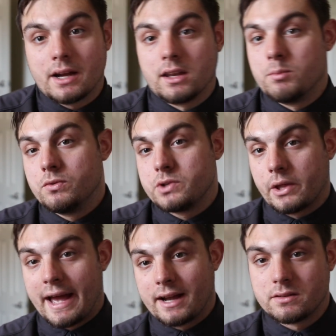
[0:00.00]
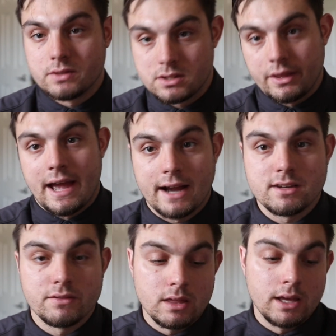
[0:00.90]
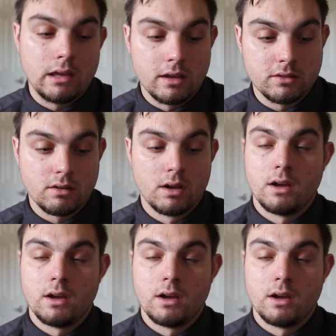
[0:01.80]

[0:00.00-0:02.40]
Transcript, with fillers: get a move till active until the active thing is